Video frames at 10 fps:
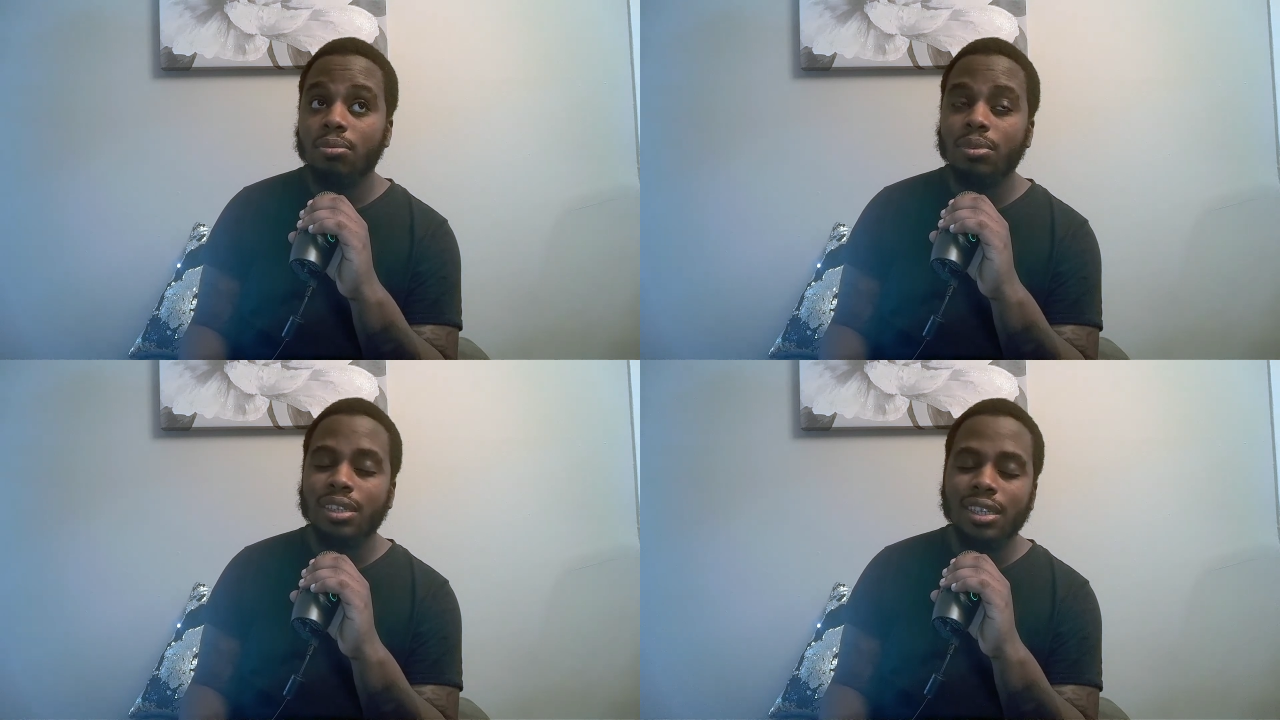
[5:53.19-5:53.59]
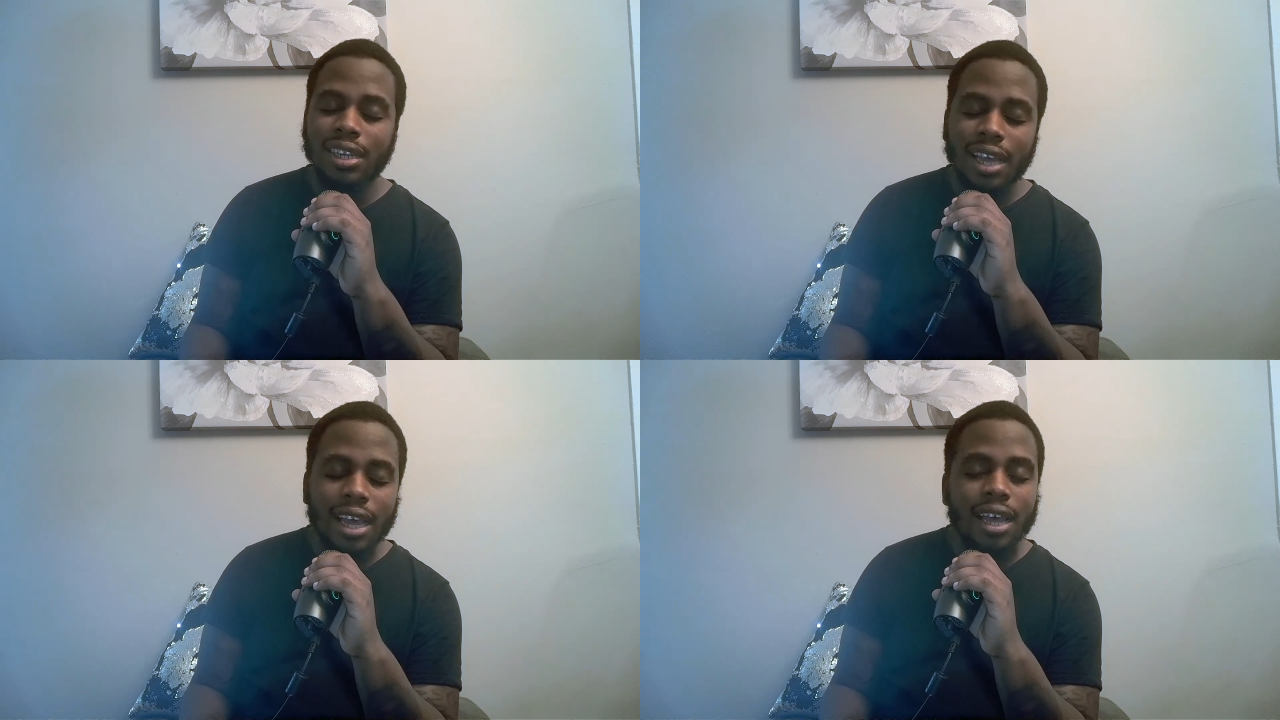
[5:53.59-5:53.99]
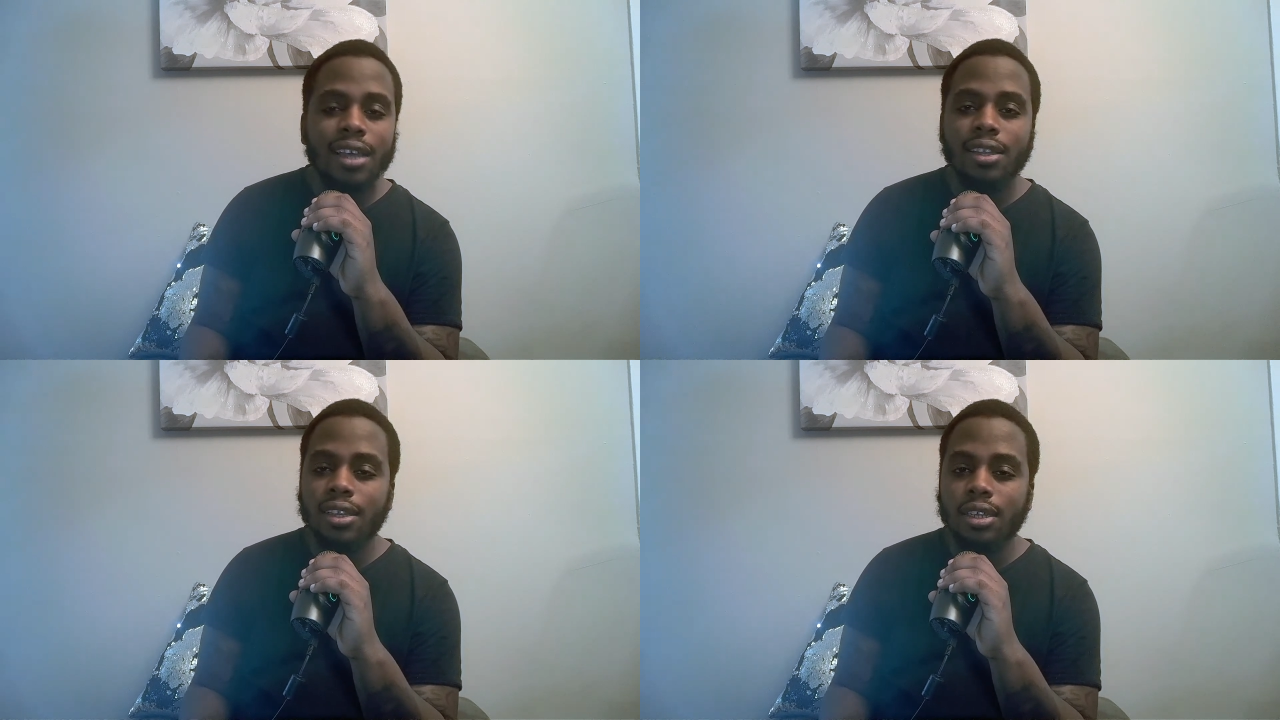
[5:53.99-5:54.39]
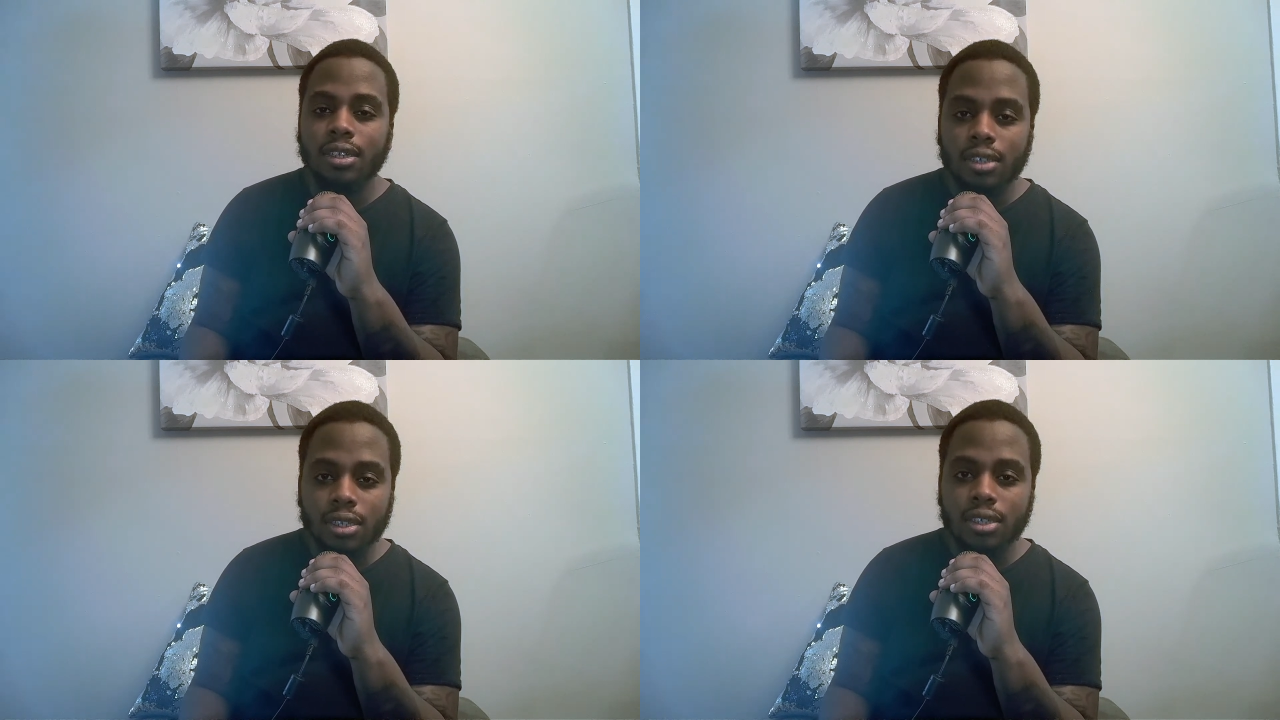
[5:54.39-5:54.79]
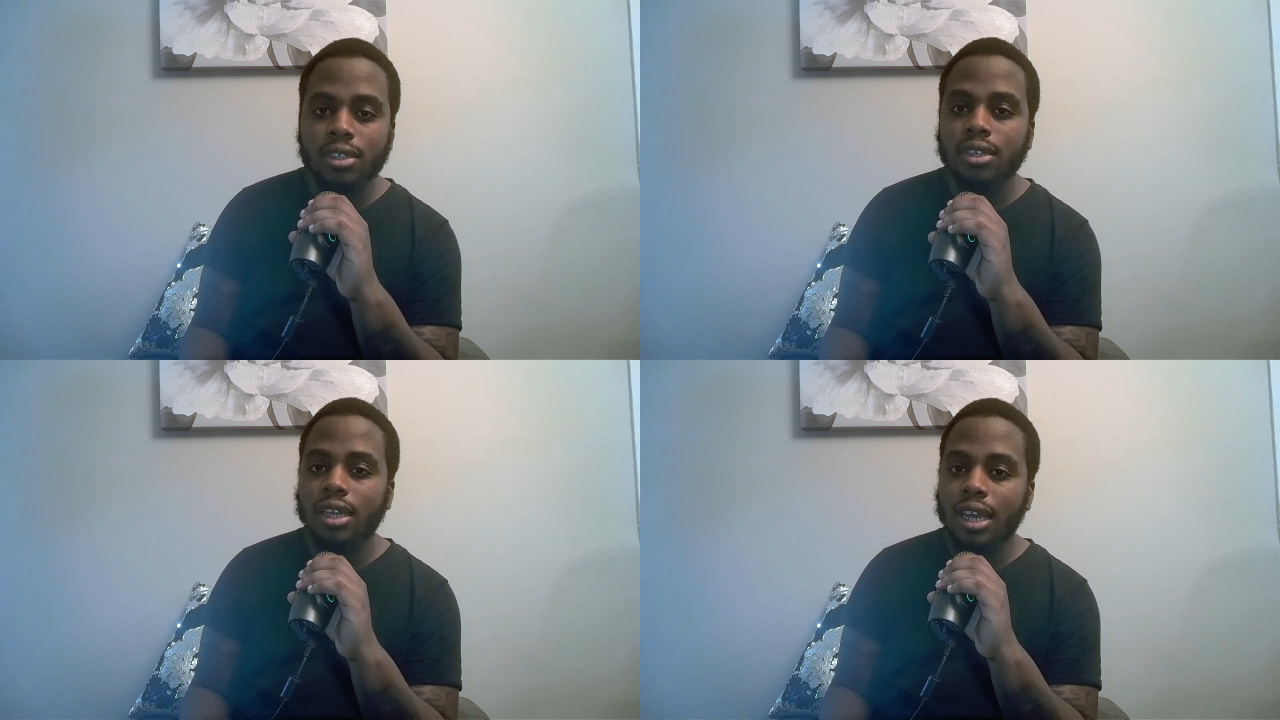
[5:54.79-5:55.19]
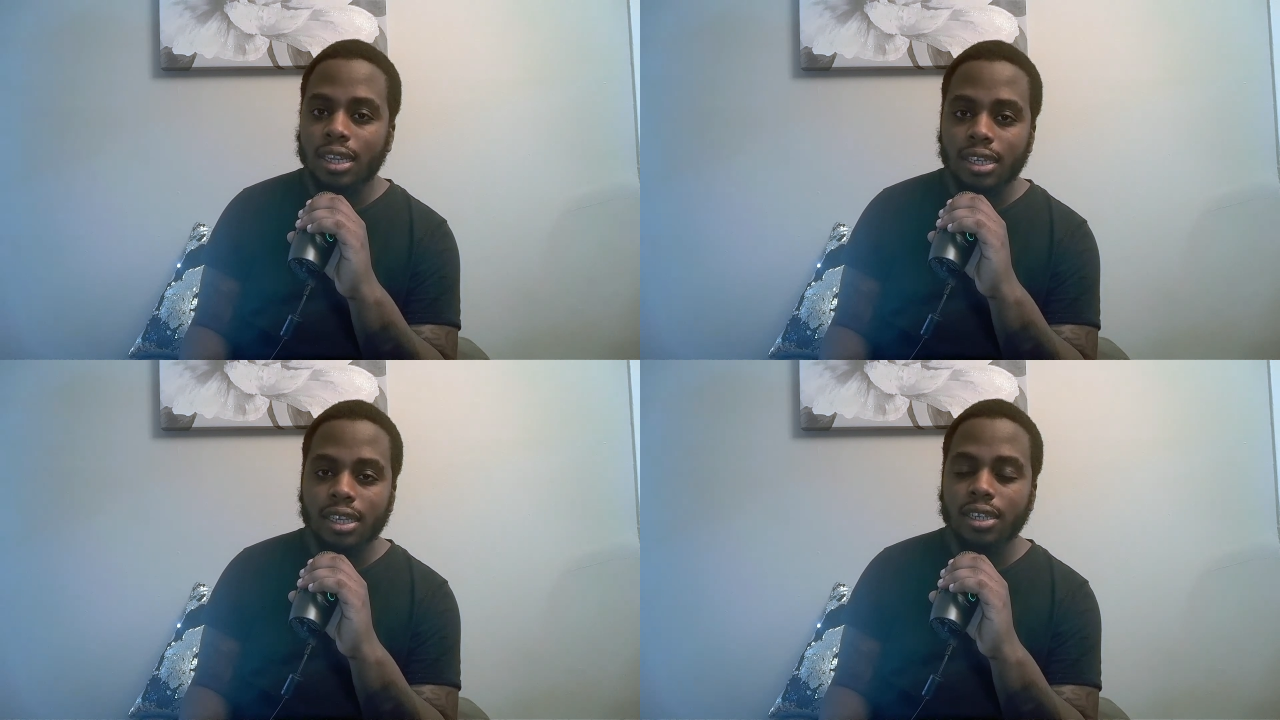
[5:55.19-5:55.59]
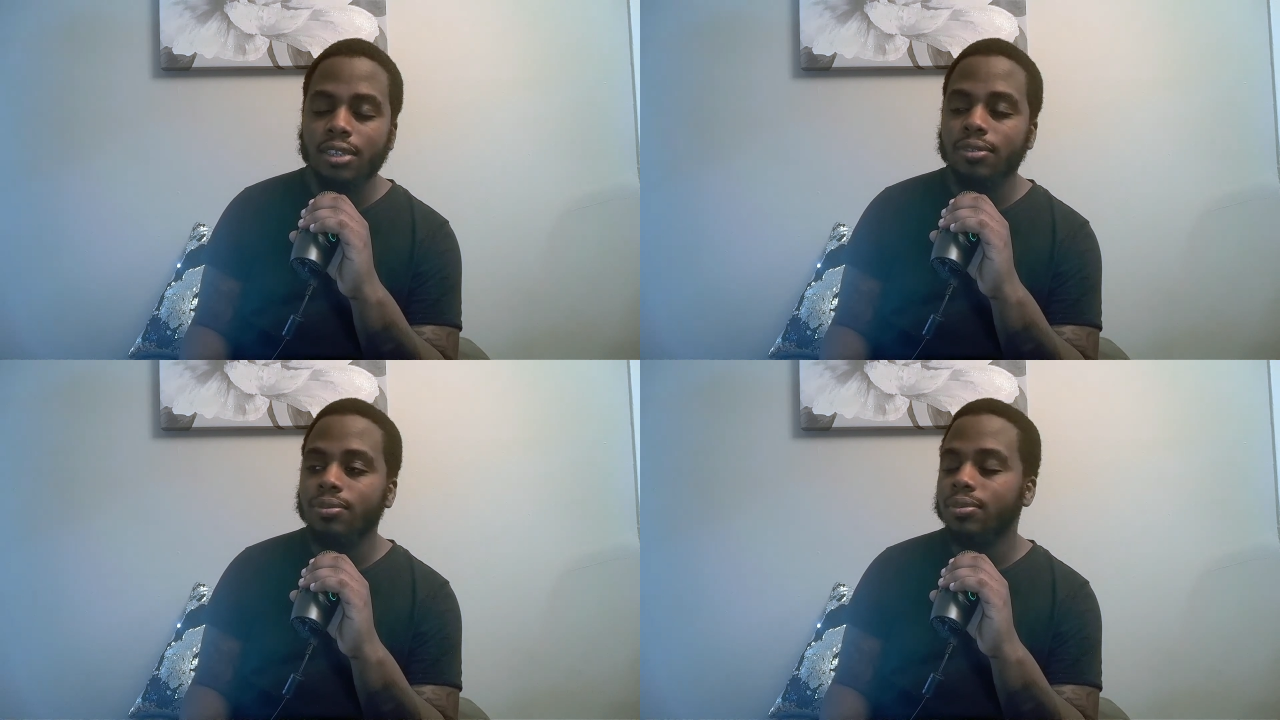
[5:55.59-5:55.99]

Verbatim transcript: not a good idea.